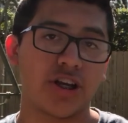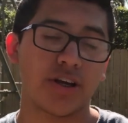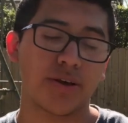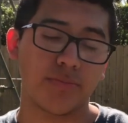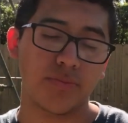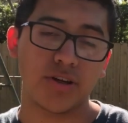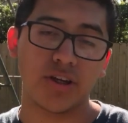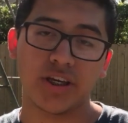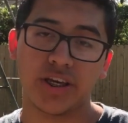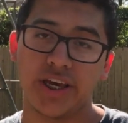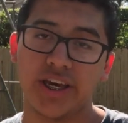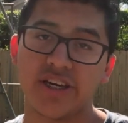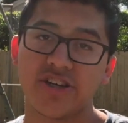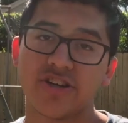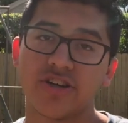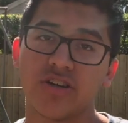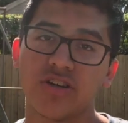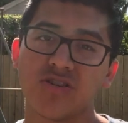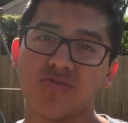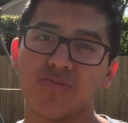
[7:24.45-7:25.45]
and
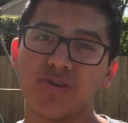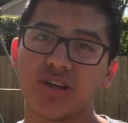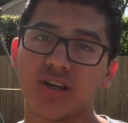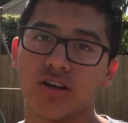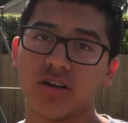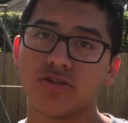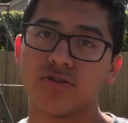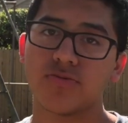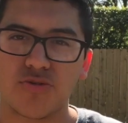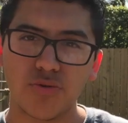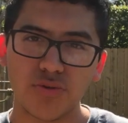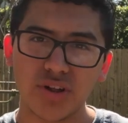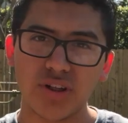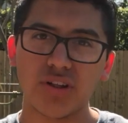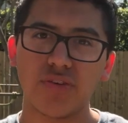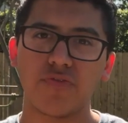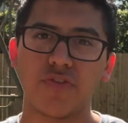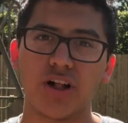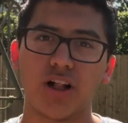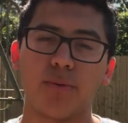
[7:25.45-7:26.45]
communication is because through the
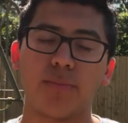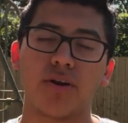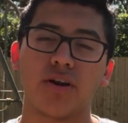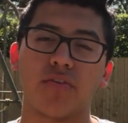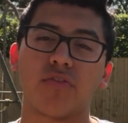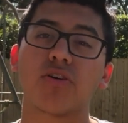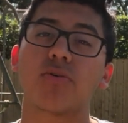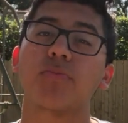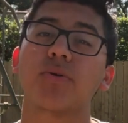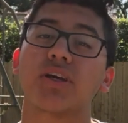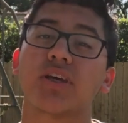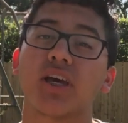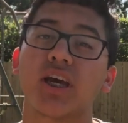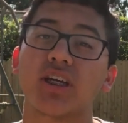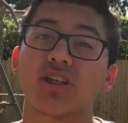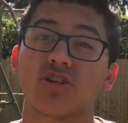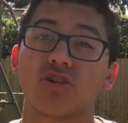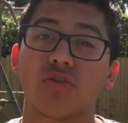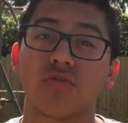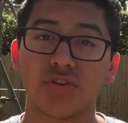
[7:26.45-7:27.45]
development of
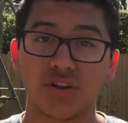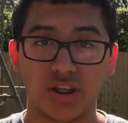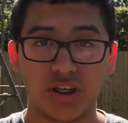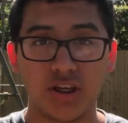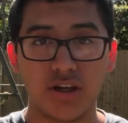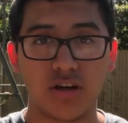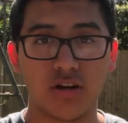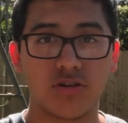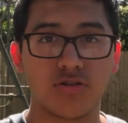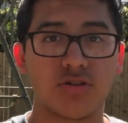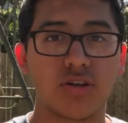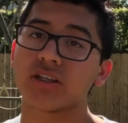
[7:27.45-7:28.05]
communication over the years,